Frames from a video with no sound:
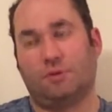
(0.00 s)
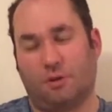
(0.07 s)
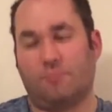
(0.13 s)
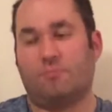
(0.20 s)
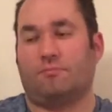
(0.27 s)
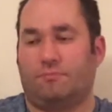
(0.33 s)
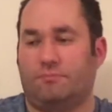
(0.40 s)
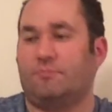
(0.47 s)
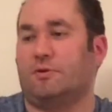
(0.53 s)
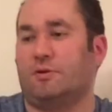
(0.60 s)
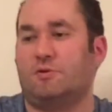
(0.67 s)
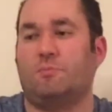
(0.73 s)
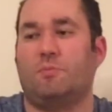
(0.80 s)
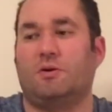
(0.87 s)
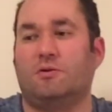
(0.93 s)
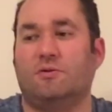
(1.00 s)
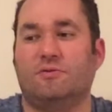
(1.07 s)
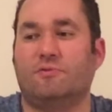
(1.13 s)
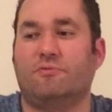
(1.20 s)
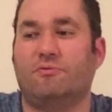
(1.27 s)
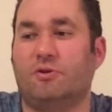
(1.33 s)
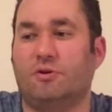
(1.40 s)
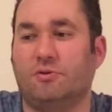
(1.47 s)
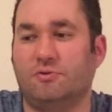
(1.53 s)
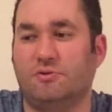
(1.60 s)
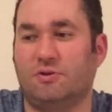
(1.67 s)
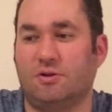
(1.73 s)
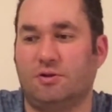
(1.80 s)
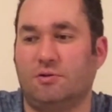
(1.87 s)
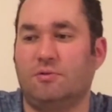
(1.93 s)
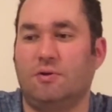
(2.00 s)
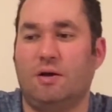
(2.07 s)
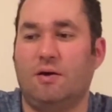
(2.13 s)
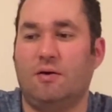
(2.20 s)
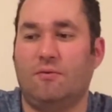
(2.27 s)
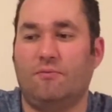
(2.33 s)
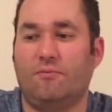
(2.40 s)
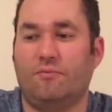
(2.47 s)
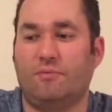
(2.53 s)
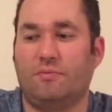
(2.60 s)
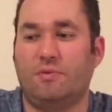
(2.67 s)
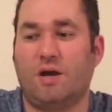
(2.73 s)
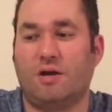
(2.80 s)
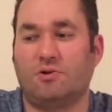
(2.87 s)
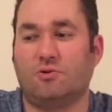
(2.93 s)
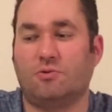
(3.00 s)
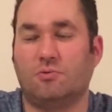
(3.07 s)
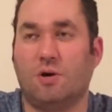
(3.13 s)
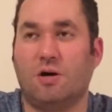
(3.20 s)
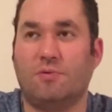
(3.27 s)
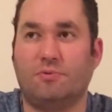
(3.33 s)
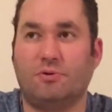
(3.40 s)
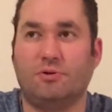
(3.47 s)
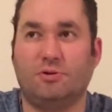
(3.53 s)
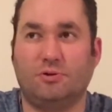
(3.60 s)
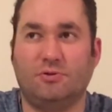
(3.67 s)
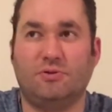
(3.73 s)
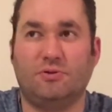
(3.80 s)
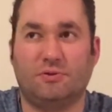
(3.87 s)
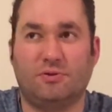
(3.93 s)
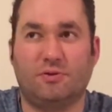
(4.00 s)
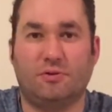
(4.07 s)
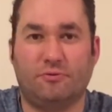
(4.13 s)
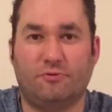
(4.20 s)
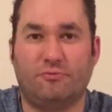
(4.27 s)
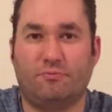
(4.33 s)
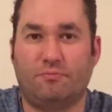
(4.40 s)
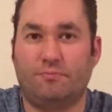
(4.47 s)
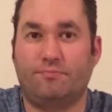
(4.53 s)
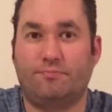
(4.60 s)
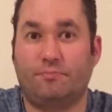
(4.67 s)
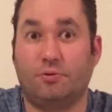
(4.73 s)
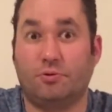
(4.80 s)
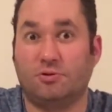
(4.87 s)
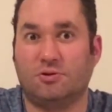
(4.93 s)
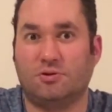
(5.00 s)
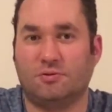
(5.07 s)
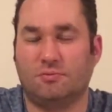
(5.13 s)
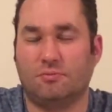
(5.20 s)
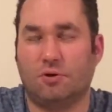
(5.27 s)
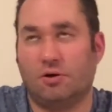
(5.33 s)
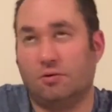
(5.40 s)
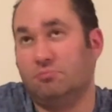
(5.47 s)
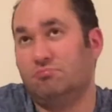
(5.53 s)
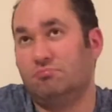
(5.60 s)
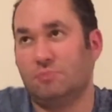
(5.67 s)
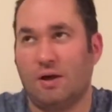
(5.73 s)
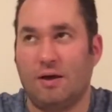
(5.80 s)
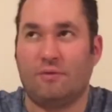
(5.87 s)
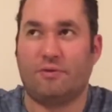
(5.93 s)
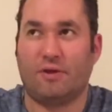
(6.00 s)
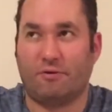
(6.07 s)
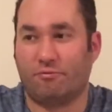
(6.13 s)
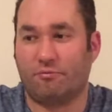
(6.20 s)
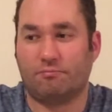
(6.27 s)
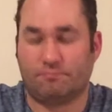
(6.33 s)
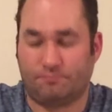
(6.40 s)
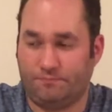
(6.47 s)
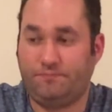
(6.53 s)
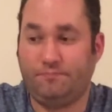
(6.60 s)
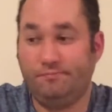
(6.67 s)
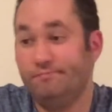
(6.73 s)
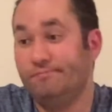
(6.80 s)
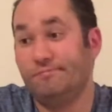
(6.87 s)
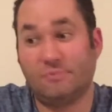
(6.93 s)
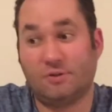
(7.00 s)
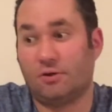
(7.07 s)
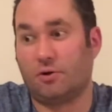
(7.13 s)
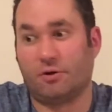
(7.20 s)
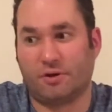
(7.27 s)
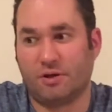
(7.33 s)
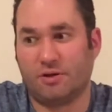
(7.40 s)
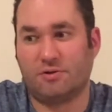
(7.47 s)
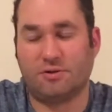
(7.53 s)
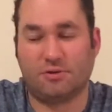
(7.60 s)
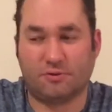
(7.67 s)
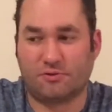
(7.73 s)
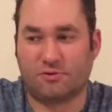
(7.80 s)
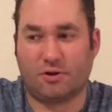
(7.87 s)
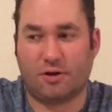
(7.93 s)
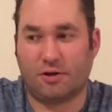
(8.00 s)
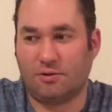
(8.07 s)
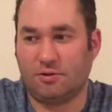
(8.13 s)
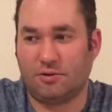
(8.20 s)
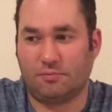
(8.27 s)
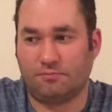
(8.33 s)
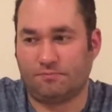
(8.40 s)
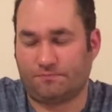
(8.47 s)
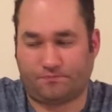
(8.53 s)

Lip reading: Yeah, it's because of those natural wine producers that have pushed this. Well, they've gotten into the style, and